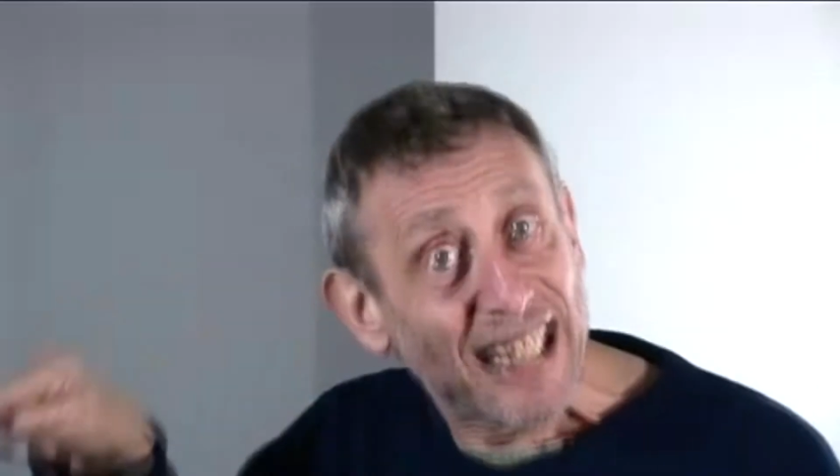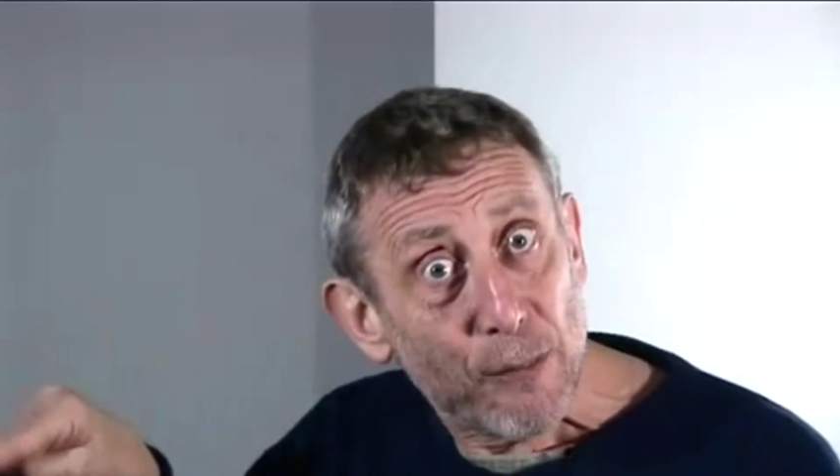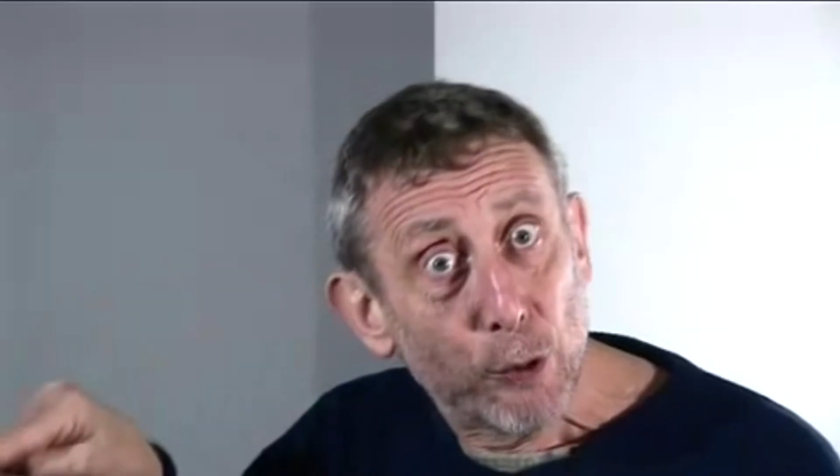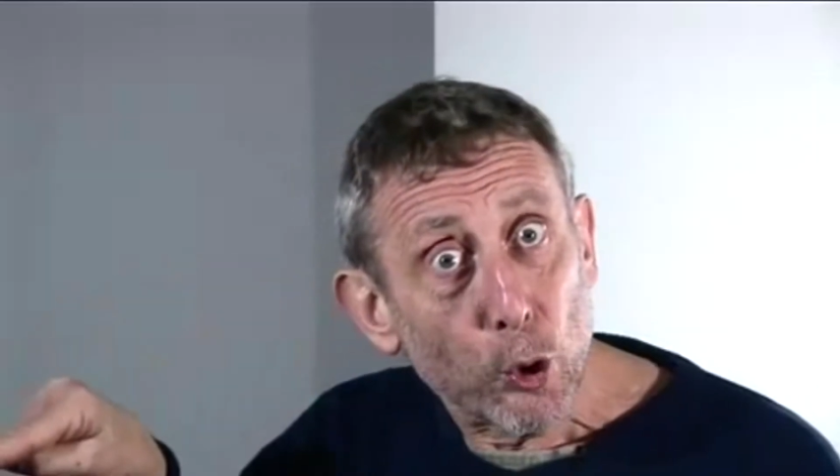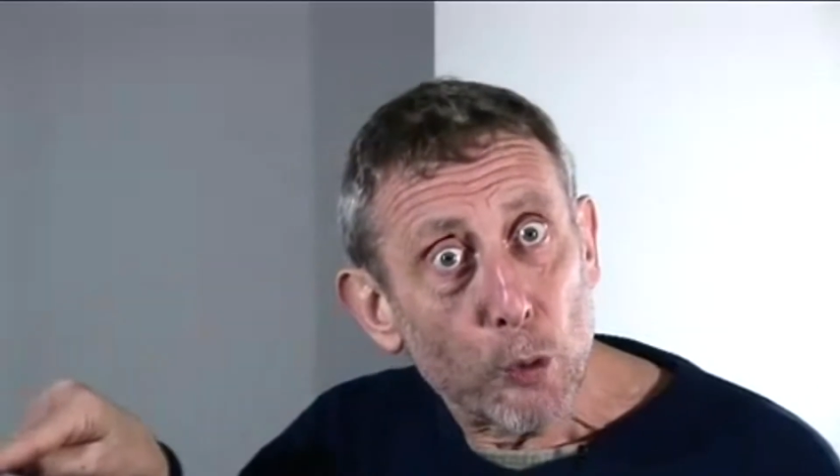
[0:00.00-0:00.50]

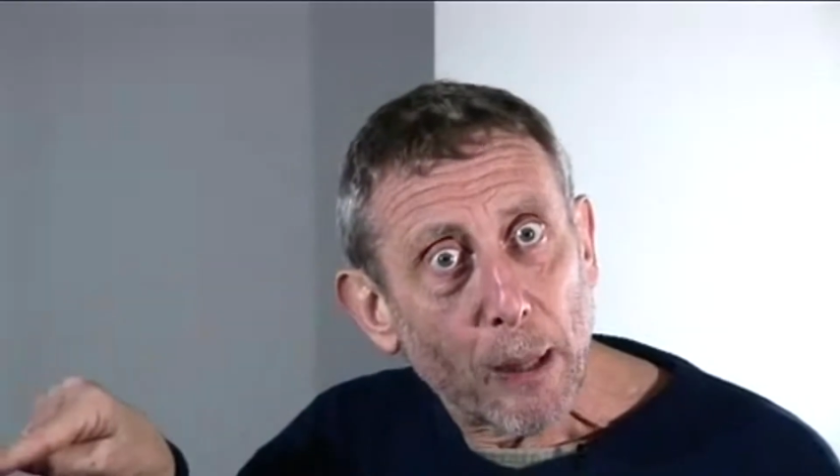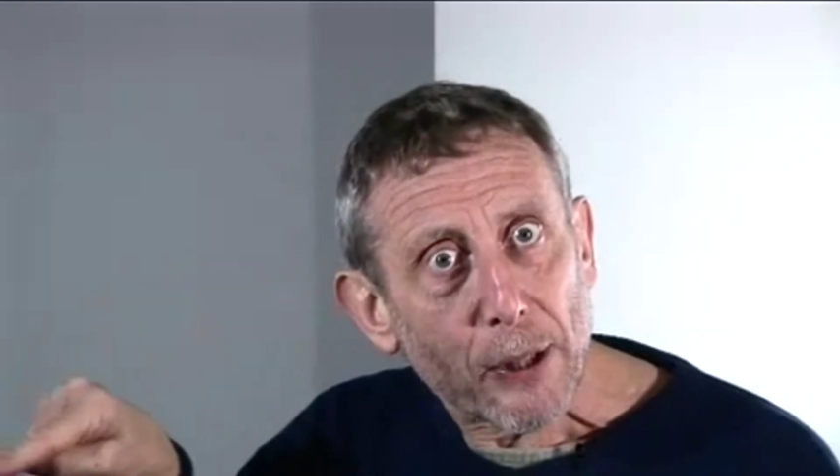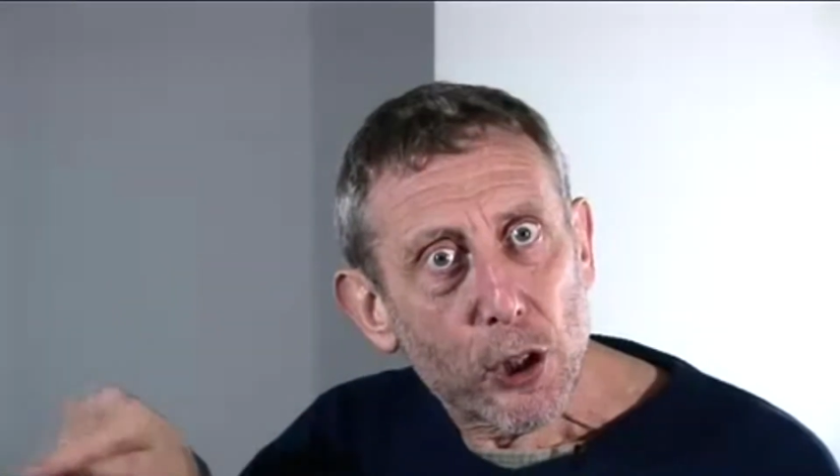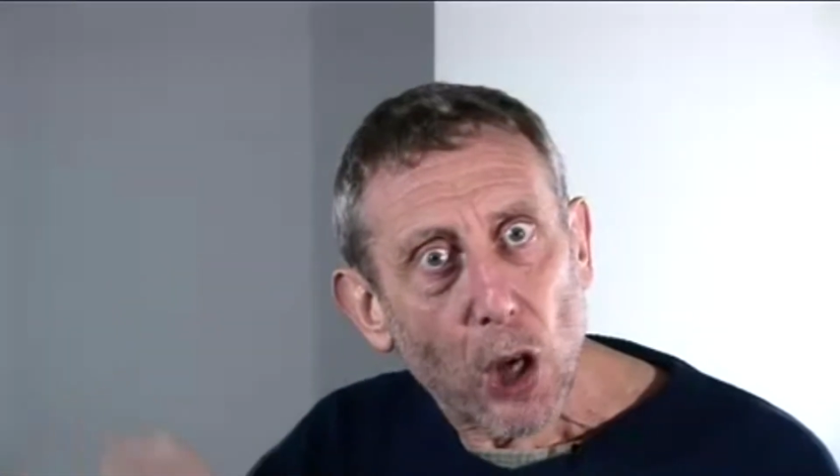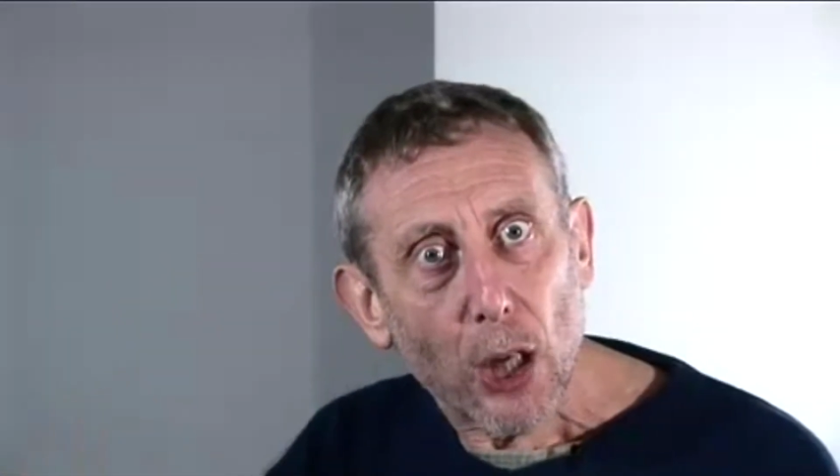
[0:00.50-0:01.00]
leave you by
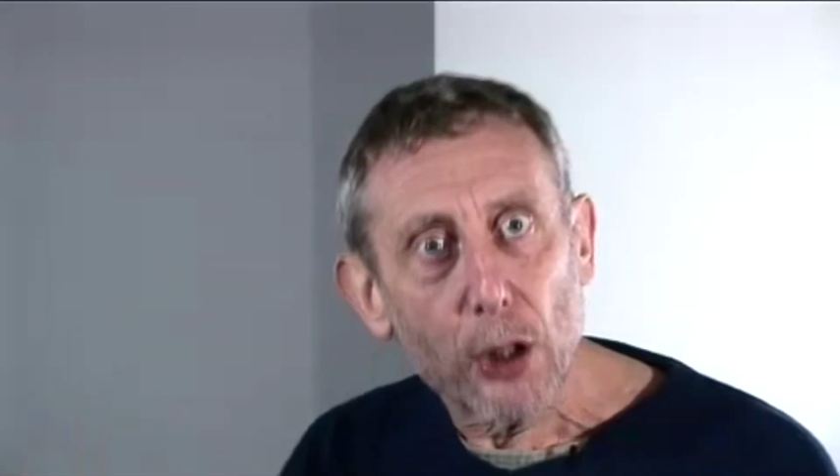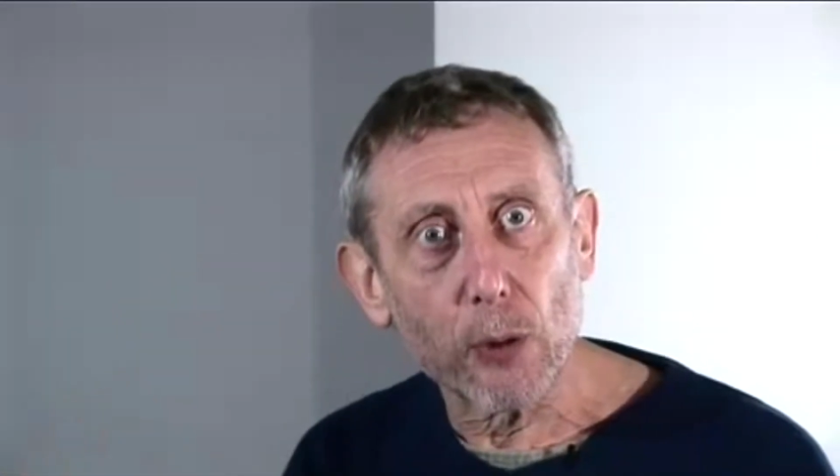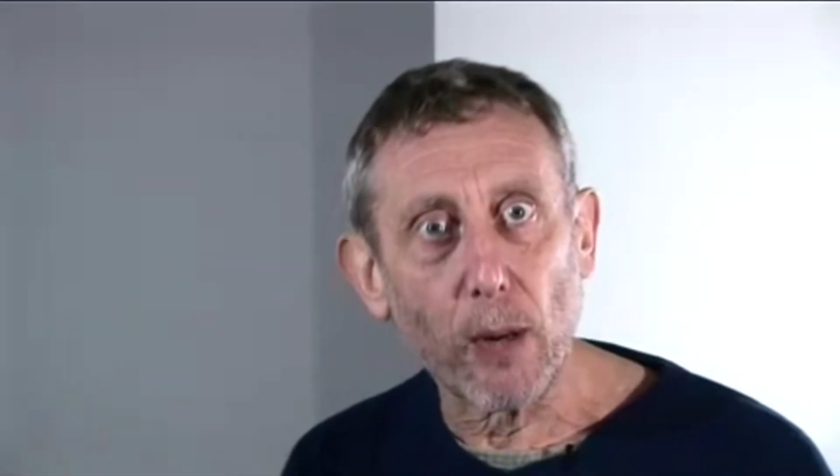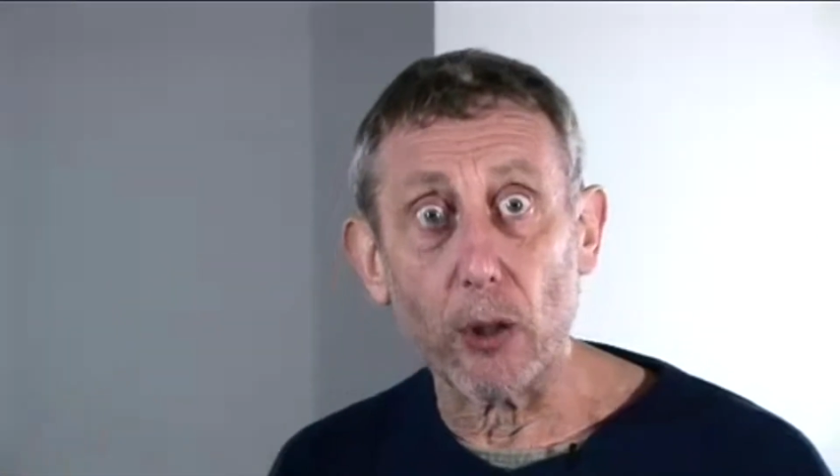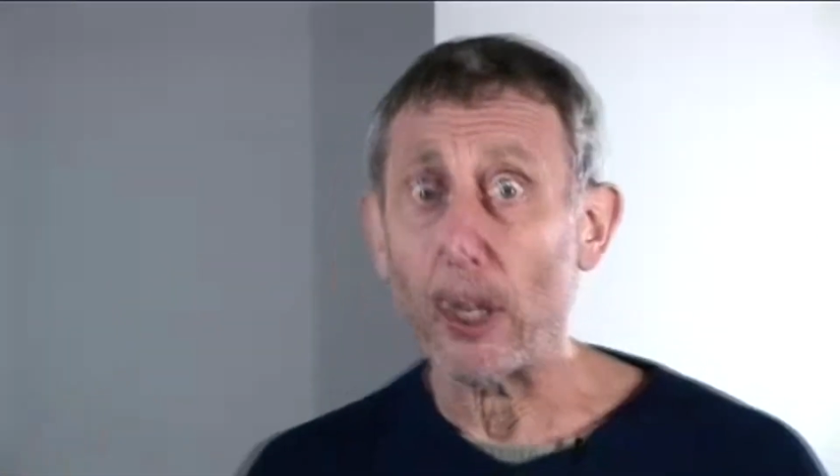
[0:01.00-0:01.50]
the side of
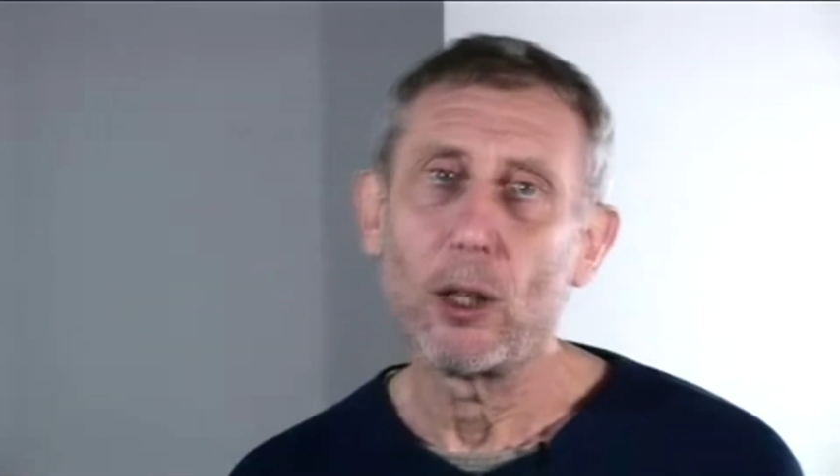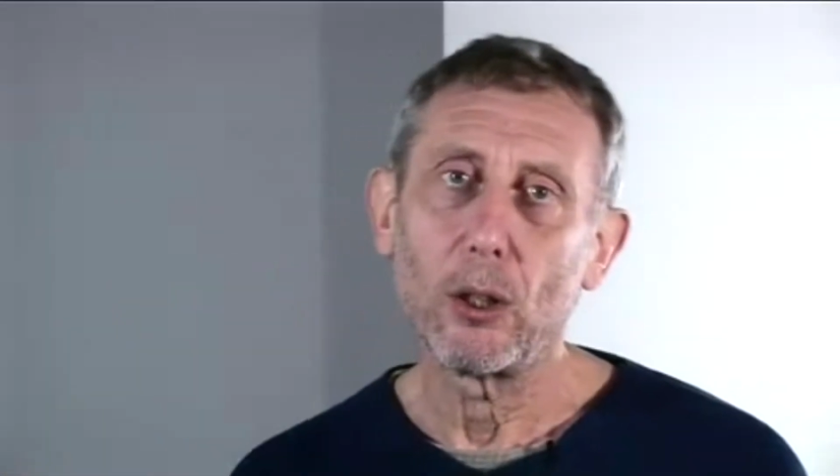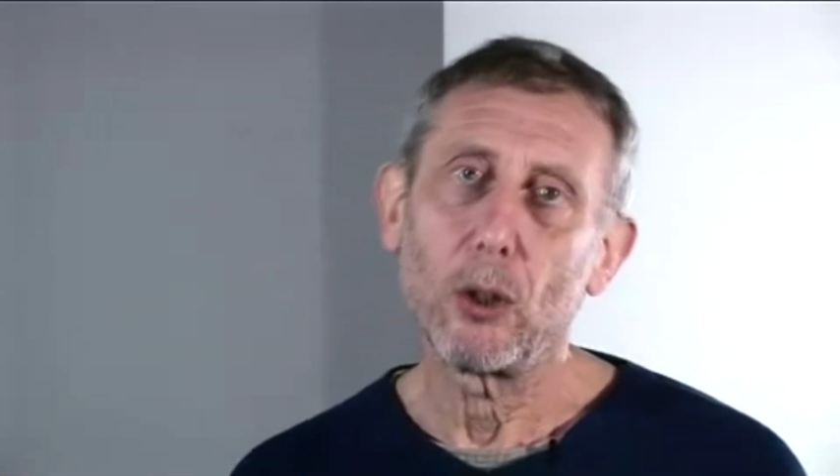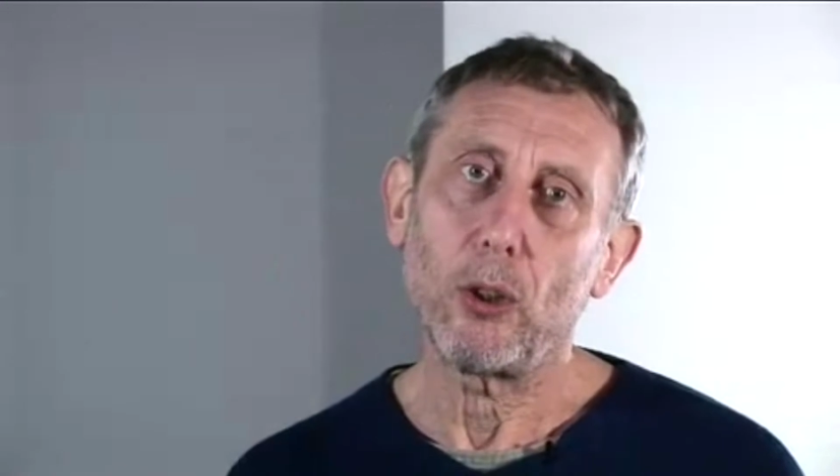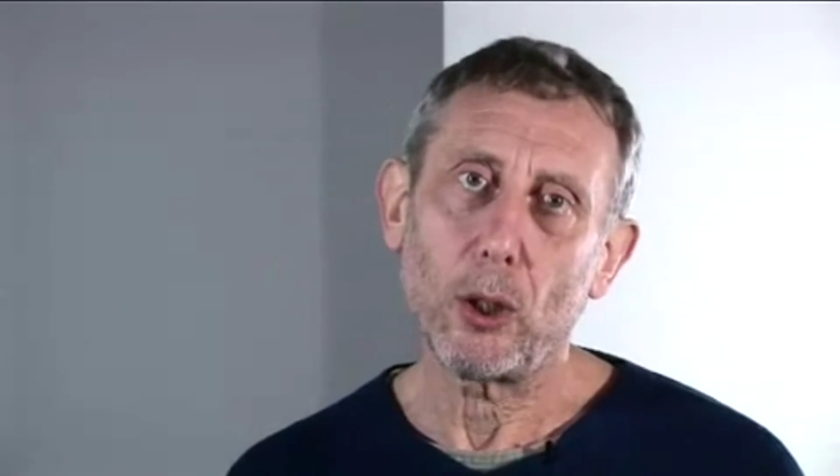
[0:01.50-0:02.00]
the road.
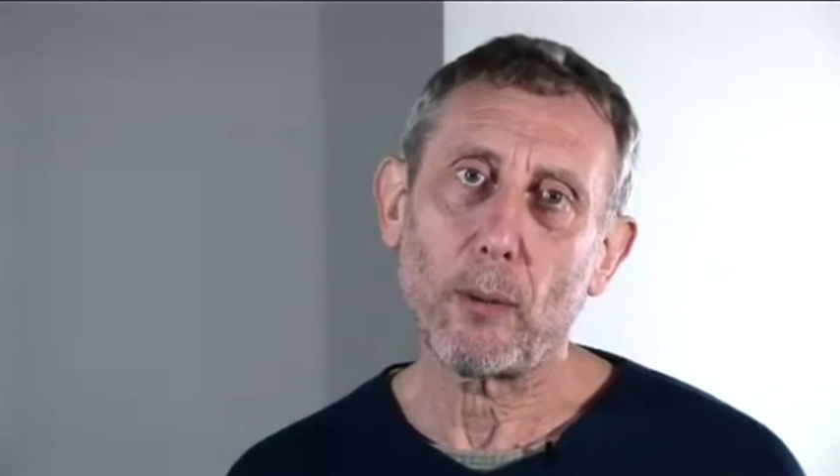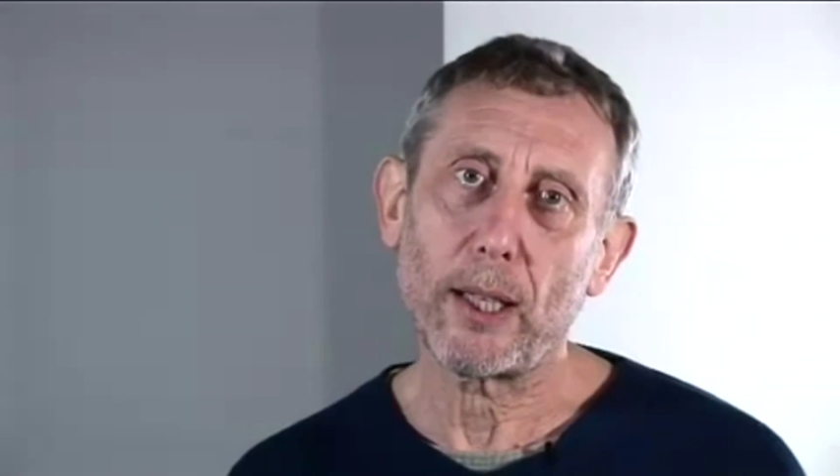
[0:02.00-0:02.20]
Do you